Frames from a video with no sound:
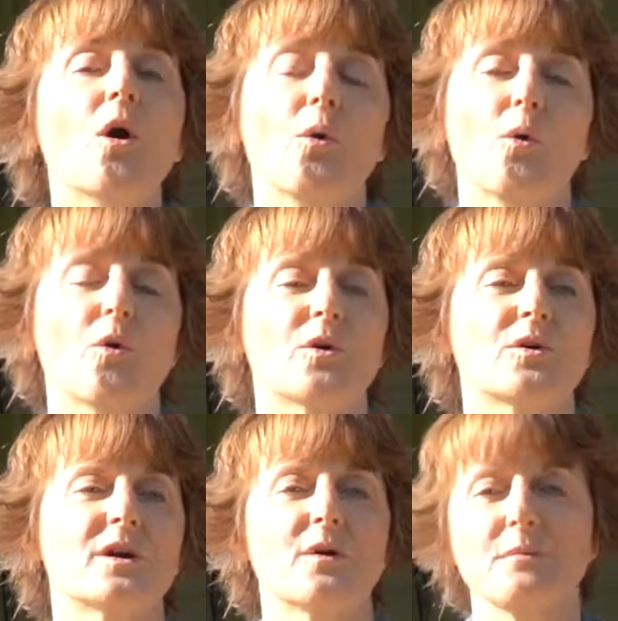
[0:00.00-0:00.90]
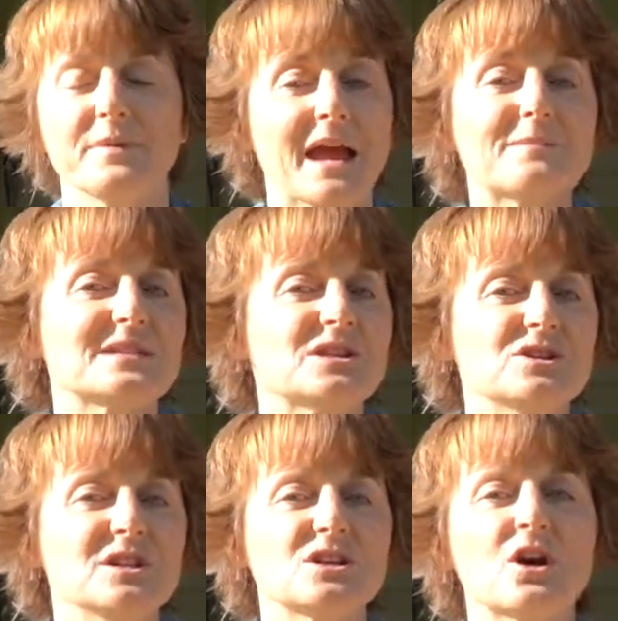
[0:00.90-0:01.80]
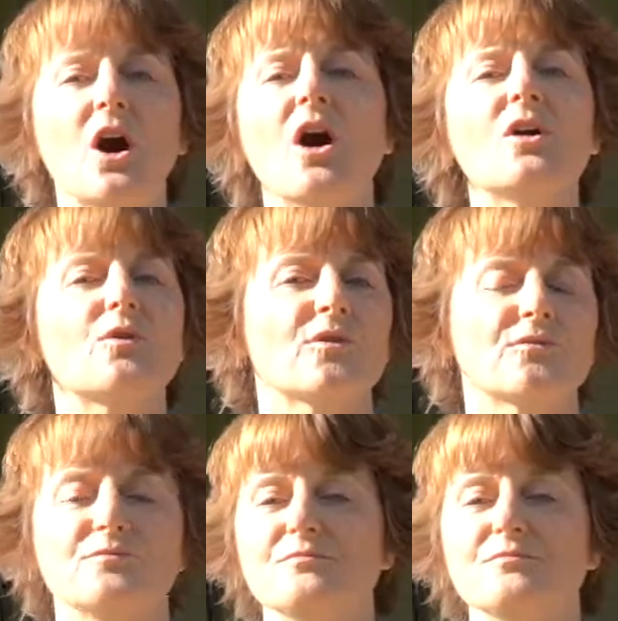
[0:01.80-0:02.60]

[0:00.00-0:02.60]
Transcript: or campsites you need to call, or